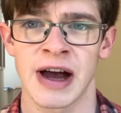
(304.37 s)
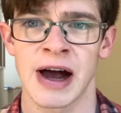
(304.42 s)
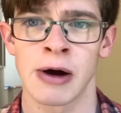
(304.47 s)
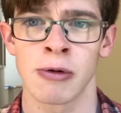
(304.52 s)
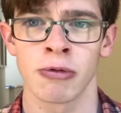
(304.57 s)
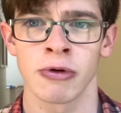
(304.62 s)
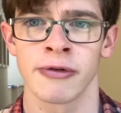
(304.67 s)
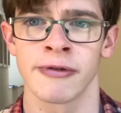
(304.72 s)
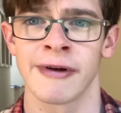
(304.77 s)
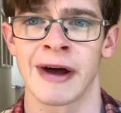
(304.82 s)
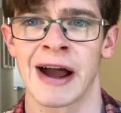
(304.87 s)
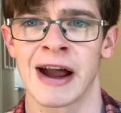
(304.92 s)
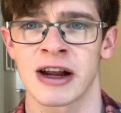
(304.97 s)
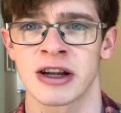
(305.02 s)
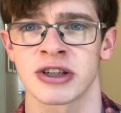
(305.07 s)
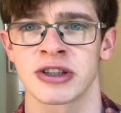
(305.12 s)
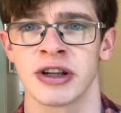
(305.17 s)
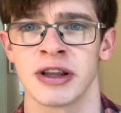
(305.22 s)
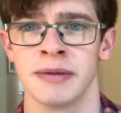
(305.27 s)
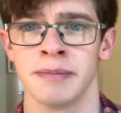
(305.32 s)
would have
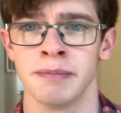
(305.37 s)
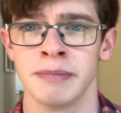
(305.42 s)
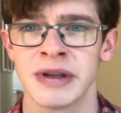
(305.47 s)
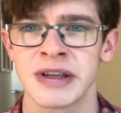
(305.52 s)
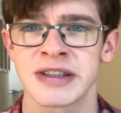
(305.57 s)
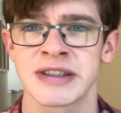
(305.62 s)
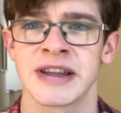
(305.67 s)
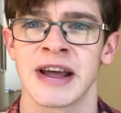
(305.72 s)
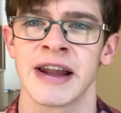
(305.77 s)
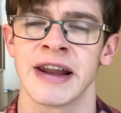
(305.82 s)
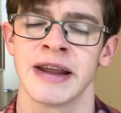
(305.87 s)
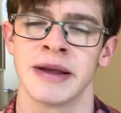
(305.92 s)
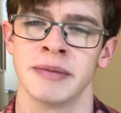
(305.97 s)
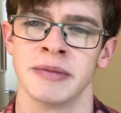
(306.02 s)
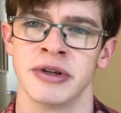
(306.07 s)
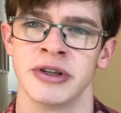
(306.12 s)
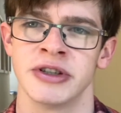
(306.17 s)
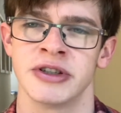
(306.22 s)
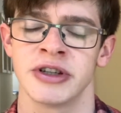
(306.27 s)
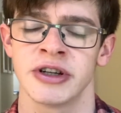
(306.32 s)
actually missed that
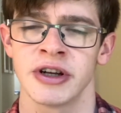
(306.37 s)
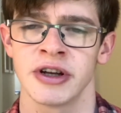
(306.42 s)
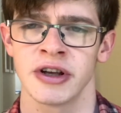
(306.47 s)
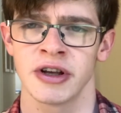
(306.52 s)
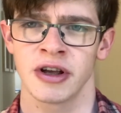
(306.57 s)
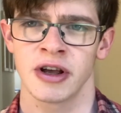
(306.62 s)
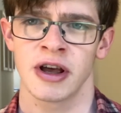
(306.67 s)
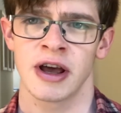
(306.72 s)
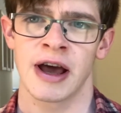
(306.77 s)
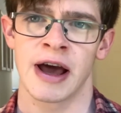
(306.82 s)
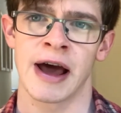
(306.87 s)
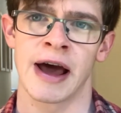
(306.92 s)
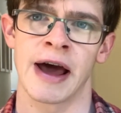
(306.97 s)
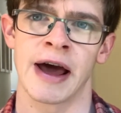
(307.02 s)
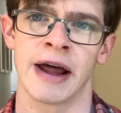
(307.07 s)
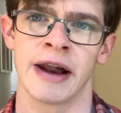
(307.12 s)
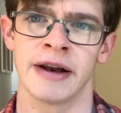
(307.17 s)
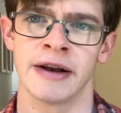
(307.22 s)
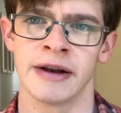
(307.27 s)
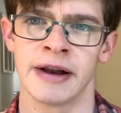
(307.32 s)
image
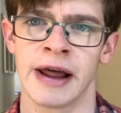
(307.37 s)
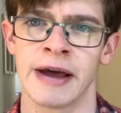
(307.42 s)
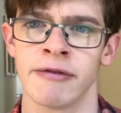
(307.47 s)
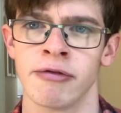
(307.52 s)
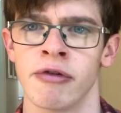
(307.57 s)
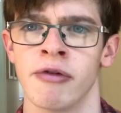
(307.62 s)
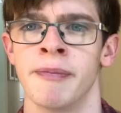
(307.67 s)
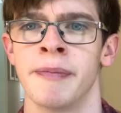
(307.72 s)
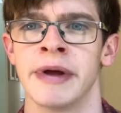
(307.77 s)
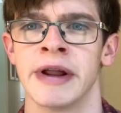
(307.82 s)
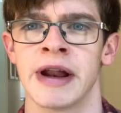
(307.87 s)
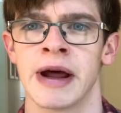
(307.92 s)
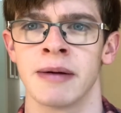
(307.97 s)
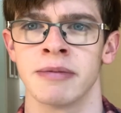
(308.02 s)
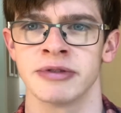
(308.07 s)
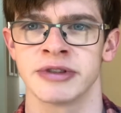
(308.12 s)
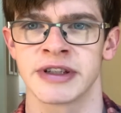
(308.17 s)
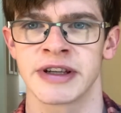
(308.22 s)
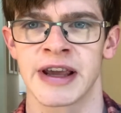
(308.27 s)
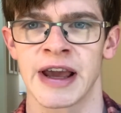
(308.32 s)
and never have been
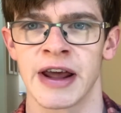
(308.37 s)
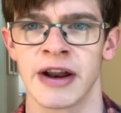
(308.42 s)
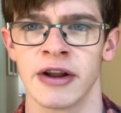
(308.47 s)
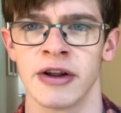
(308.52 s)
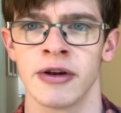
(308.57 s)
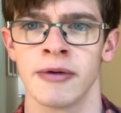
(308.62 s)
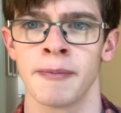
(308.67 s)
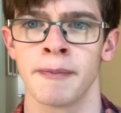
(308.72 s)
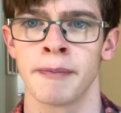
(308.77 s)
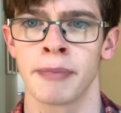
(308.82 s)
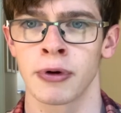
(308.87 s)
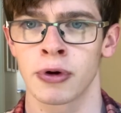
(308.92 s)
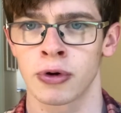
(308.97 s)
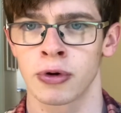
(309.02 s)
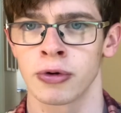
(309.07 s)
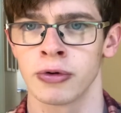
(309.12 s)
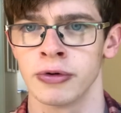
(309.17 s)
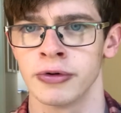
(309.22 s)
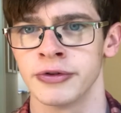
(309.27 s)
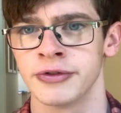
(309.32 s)
able to get it
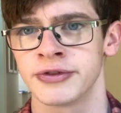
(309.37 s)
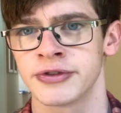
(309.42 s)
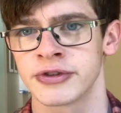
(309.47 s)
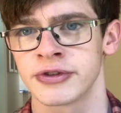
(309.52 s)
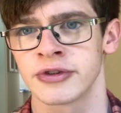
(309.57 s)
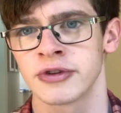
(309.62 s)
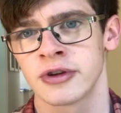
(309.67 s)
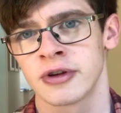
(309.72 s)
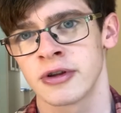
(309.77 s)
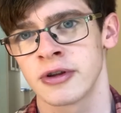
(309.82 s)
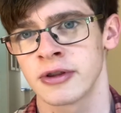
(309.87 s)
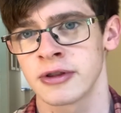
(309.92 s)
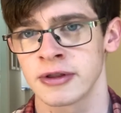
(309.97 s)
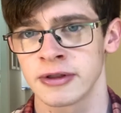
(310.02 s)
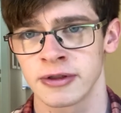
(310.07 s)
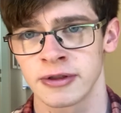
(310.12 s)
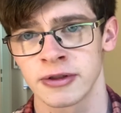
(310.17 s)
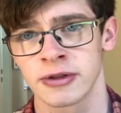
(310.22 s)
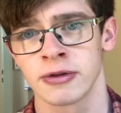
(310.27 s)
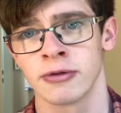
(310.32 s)
because
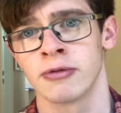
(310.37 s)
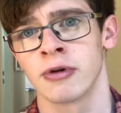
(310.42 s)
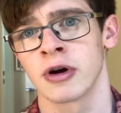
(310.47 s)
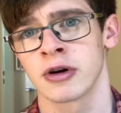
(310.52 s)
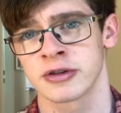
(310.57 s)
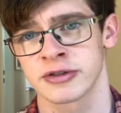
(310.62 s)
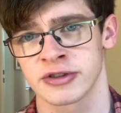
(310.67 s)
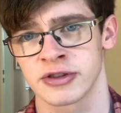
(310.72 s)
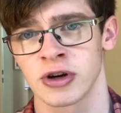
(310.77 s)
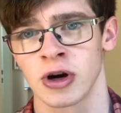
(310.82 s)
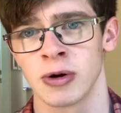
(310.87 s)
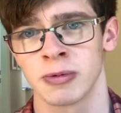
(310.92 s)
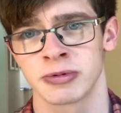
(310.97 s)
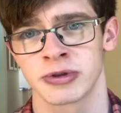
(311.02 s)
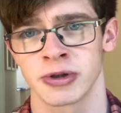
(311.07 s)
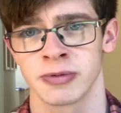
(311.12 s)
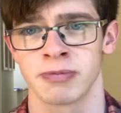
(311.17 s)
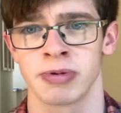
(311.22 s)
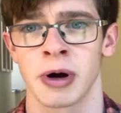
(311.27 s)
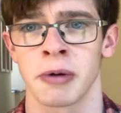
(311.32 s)
the rock
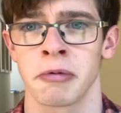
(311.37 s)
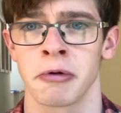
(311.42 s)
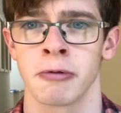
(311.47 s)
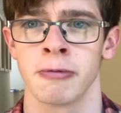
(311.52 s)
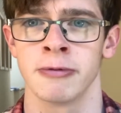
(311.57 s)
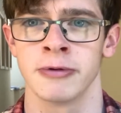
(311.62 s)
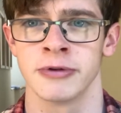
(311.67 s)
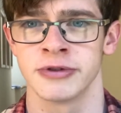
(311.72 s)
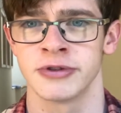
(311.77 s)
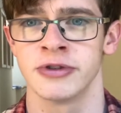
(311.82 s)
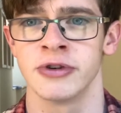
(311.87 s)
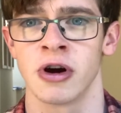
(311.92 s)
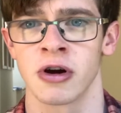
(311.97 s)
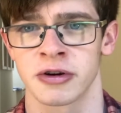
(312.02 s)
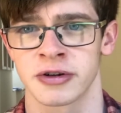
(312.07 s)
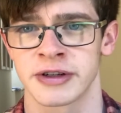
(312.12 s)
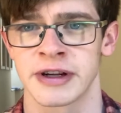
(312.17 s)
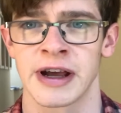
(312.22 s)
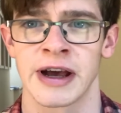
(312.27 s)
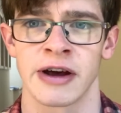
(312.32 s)
sculpture probably was
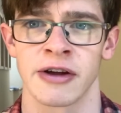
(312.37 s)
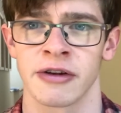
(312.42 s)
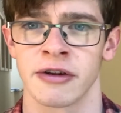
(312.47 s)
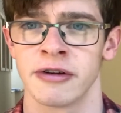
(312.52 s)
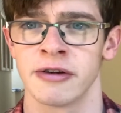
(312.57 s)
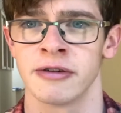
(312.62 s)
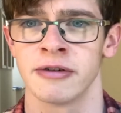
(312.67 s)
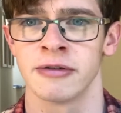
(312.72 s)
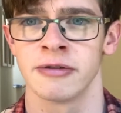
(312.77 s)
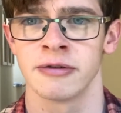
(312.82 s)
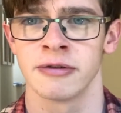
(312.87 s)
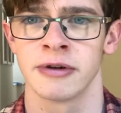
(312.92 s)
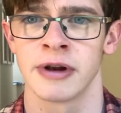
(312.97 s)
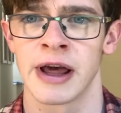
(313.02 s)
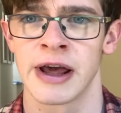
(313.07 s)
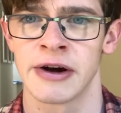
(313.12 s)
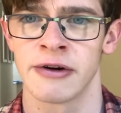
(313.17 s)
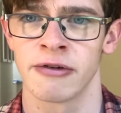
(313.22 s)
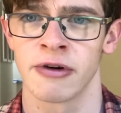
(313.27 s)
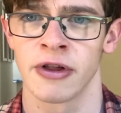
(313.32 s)
knocked down
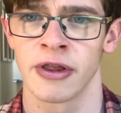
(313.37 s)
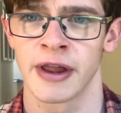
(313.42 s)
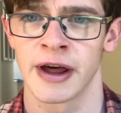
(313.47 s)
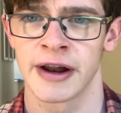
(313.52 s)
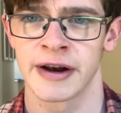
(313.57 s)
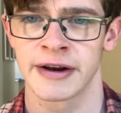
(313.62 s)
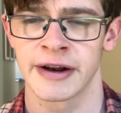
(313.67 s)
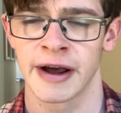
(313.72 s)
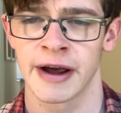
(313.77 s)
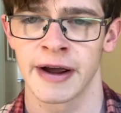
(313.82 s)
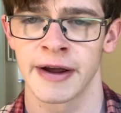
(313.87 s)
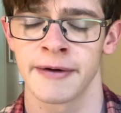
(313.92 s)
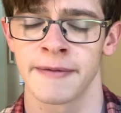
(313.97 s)
later on that day.